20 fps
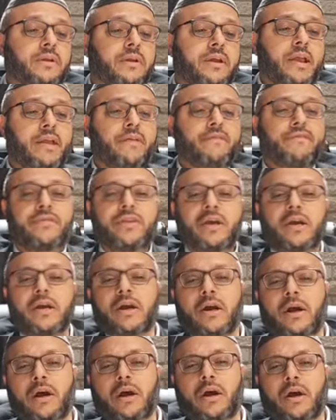If there
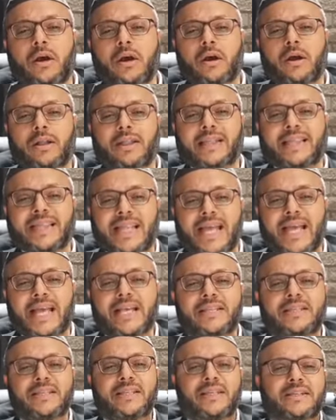are
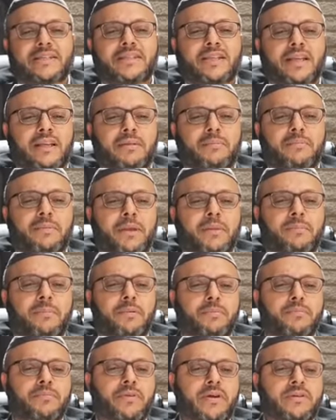less than 10
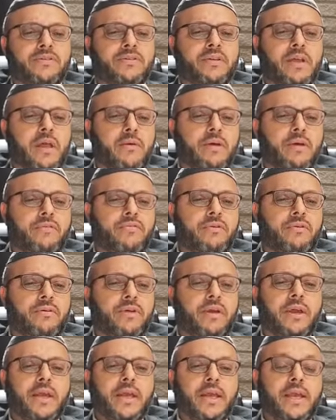people present, however,
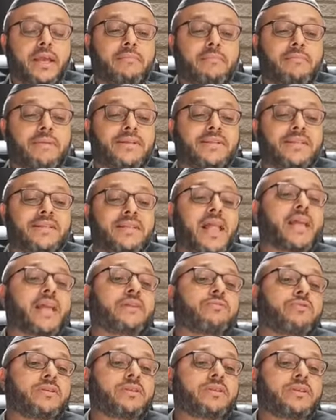he must
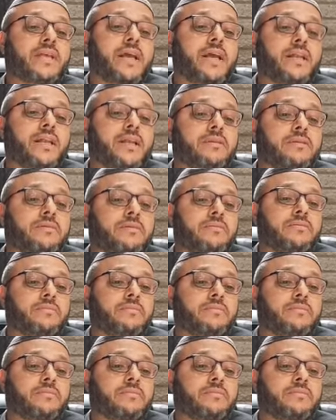not recite it,